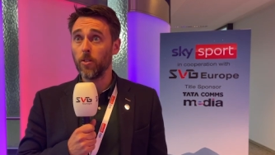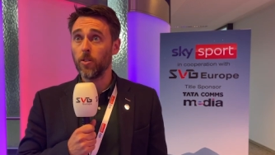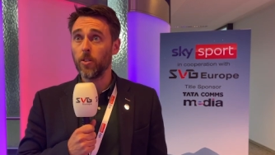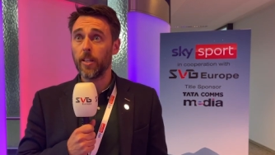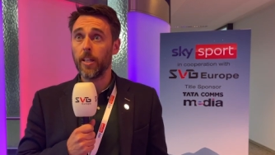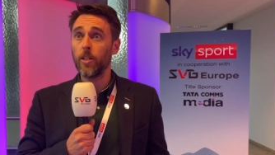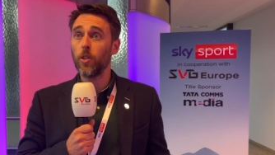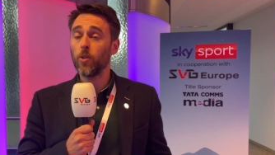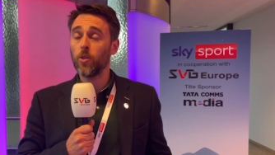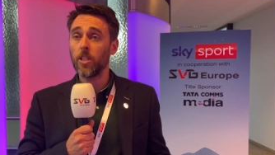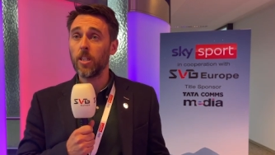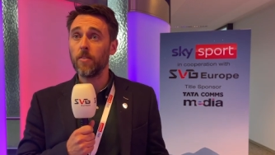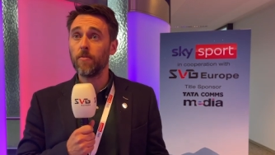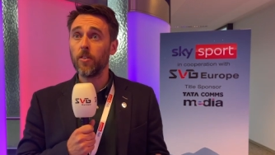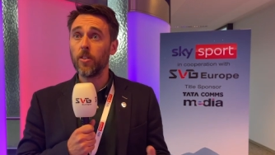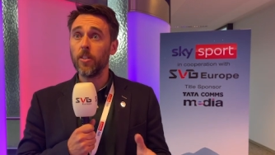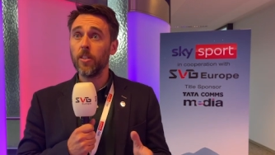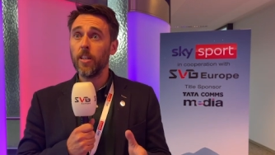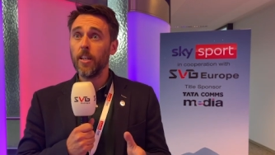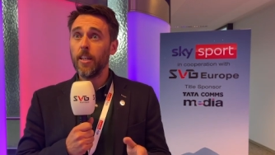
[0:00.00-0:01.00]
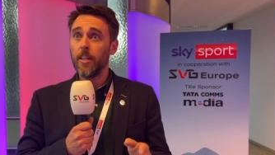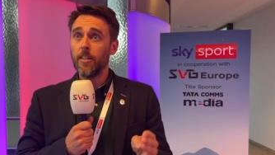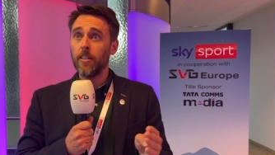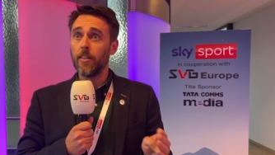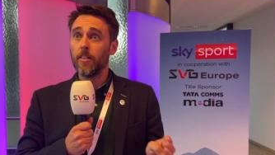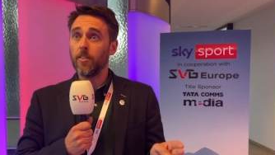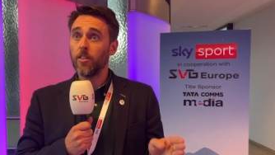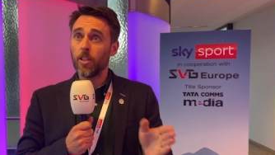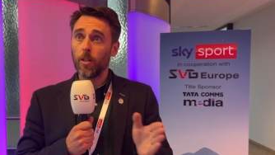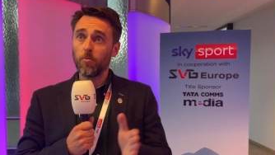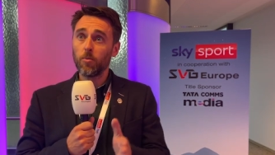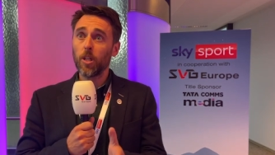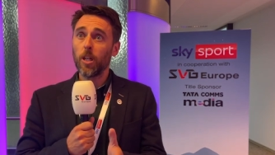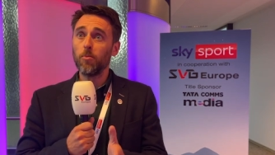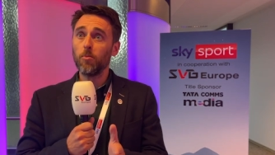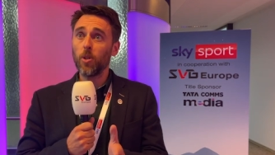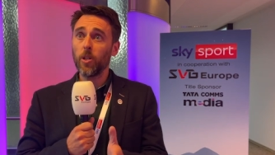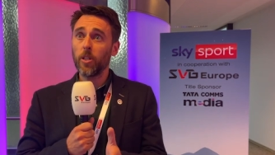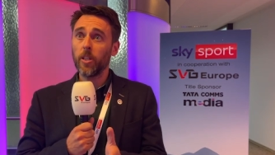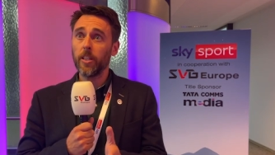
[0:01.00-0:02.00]
So they're not even,
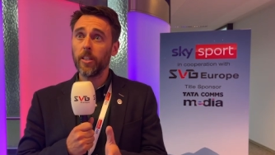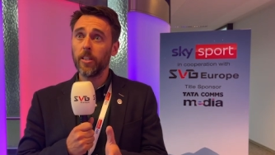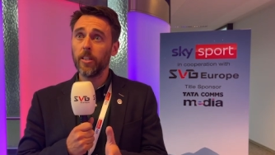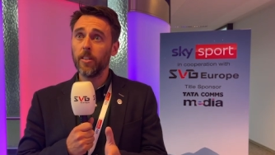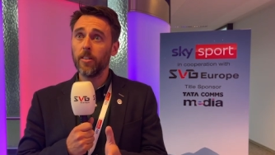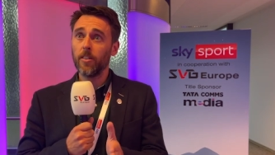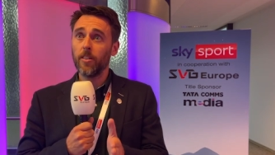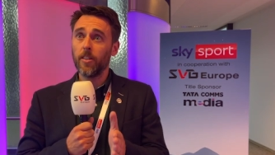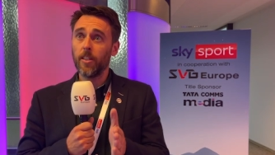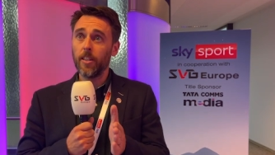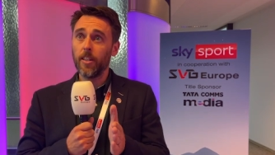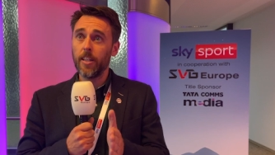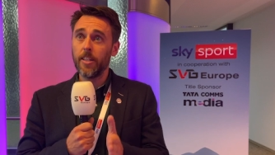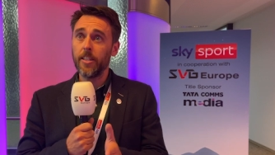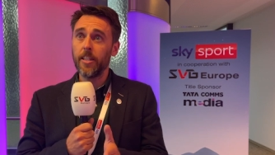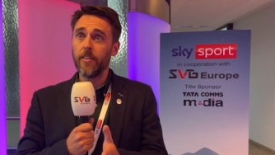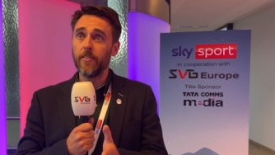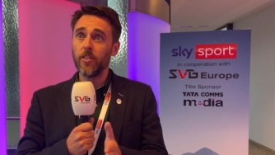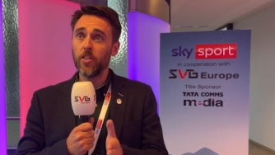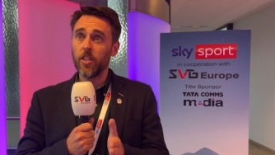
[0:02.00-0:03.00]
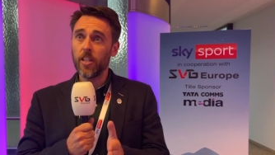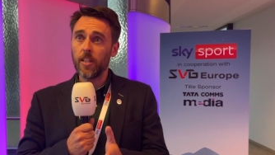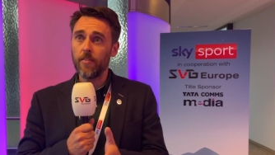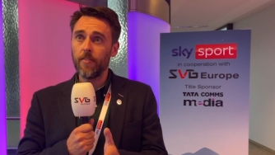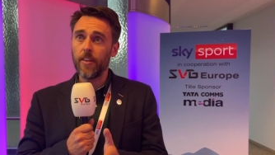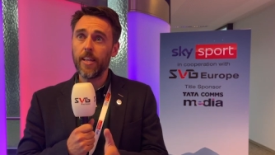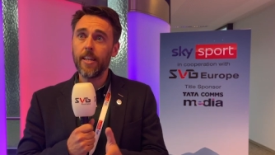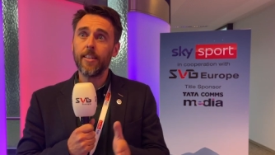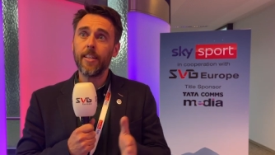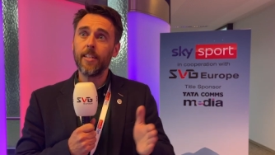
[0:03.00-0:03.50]
sometimes looking at linear and TV,